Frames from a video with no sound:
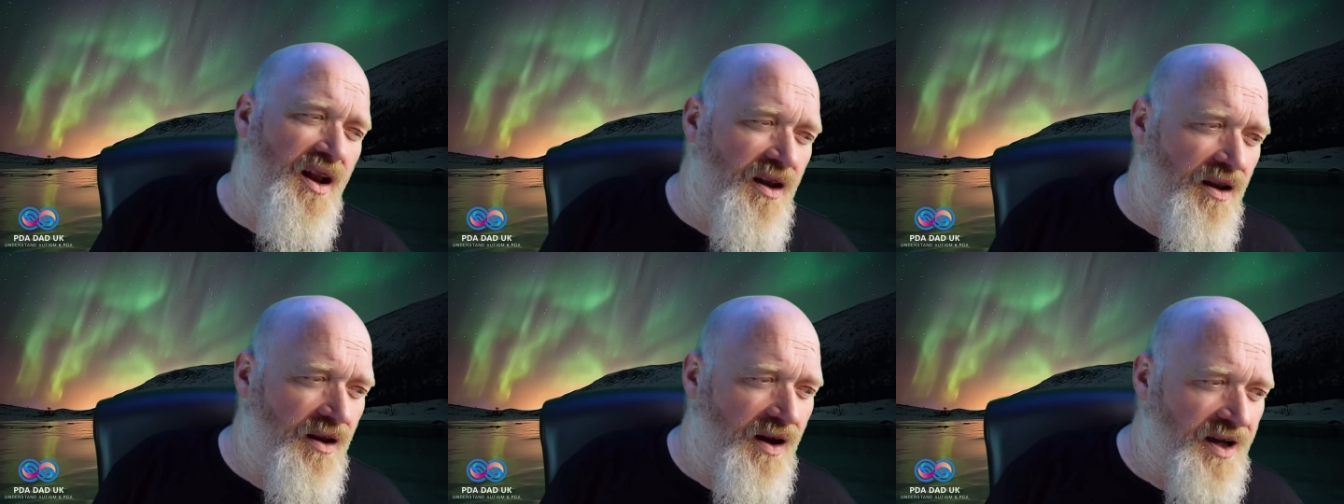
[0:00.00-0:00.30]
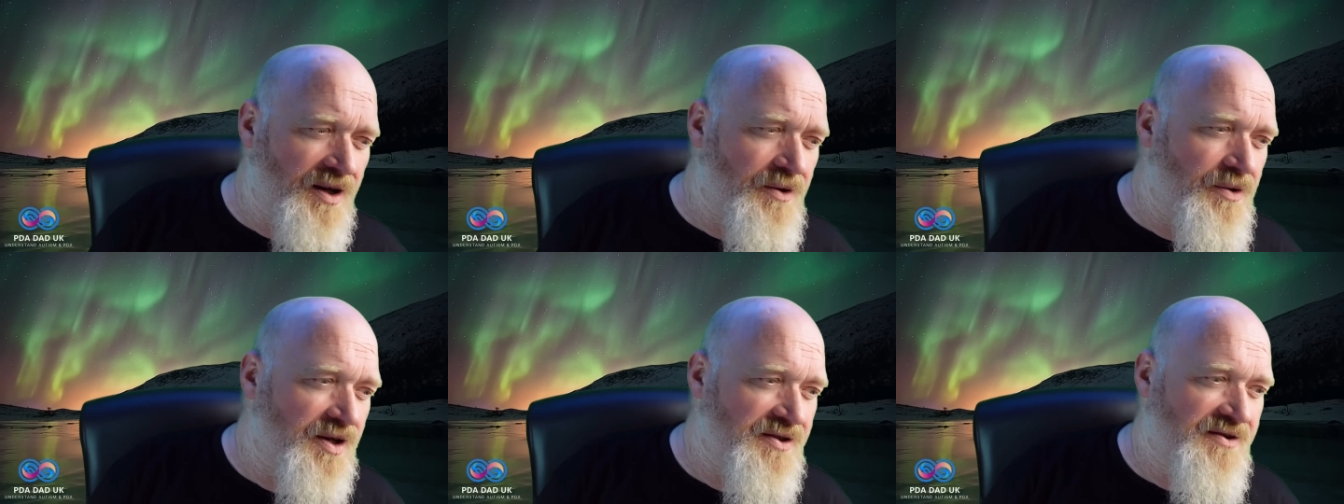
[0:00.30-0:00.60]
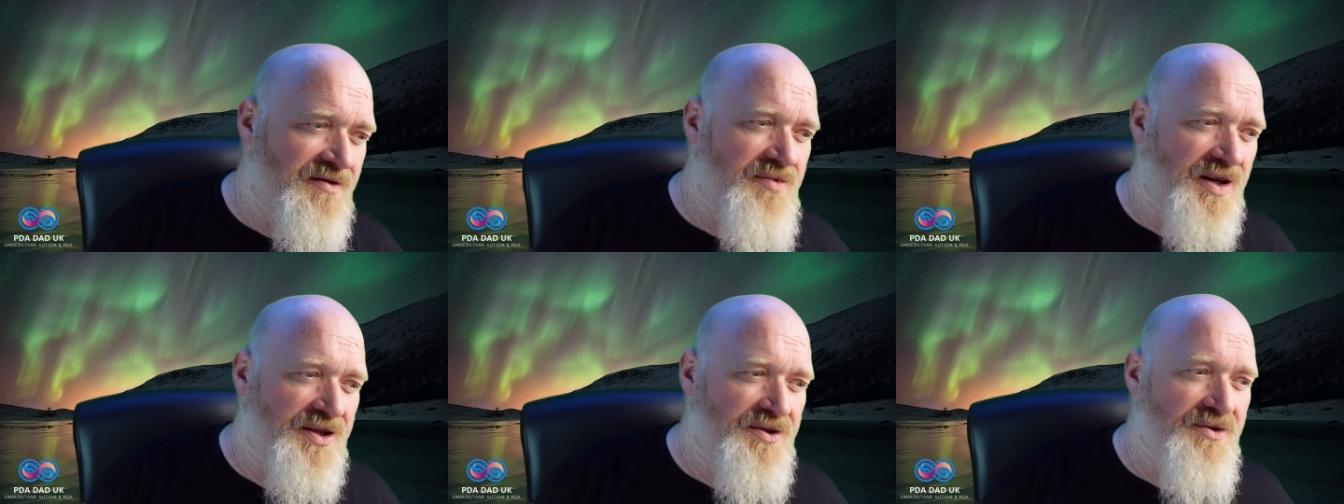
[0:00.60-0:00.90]

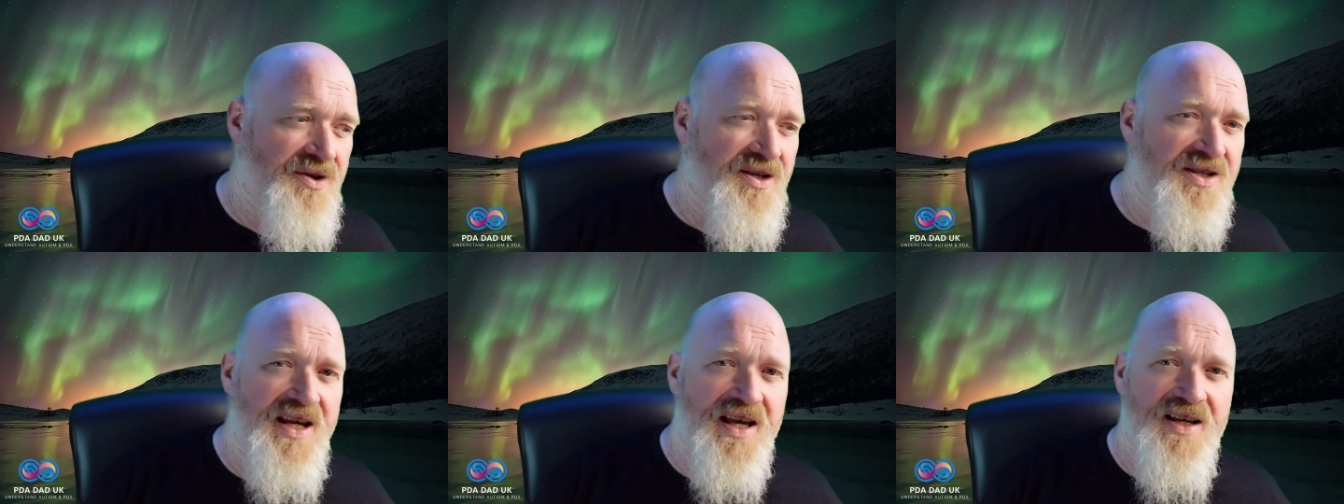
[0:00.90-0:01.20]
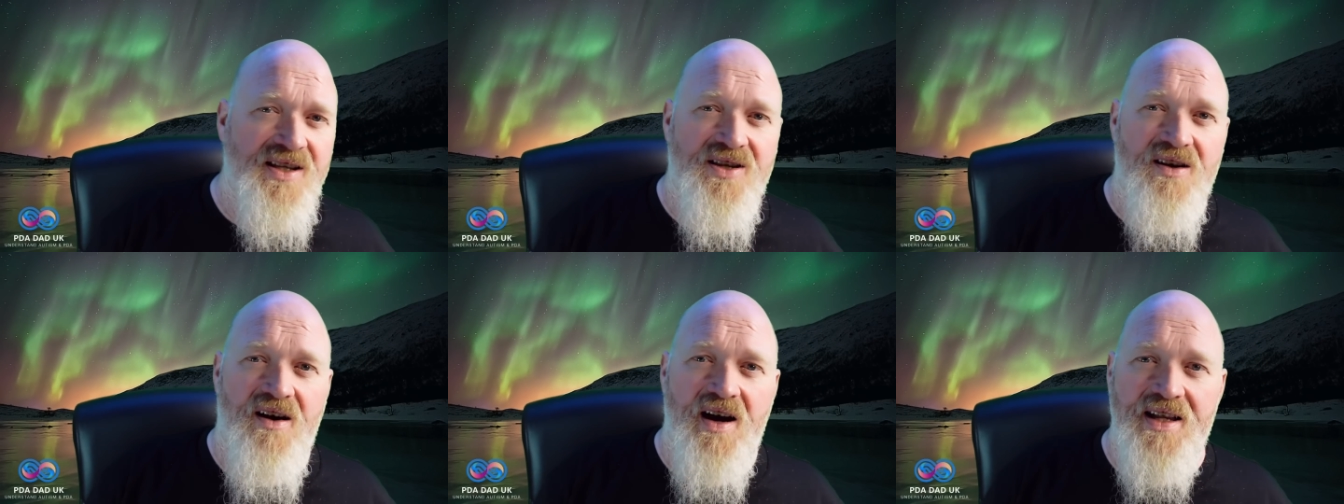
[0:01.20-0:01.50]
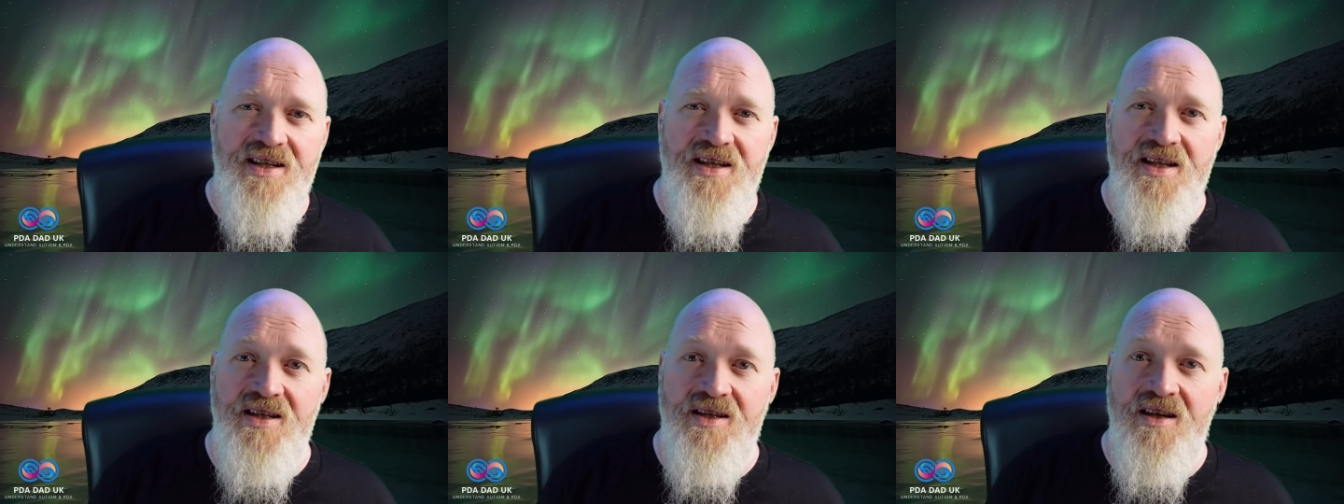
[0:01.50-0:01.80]
Likewise, with my daughter's
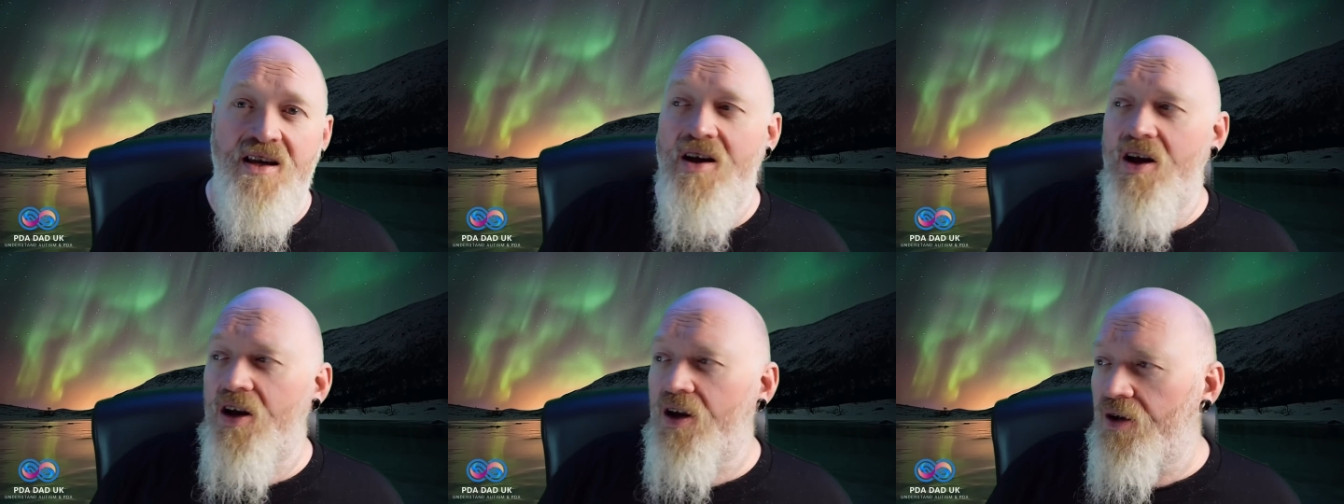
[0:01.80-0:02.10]
anxieties,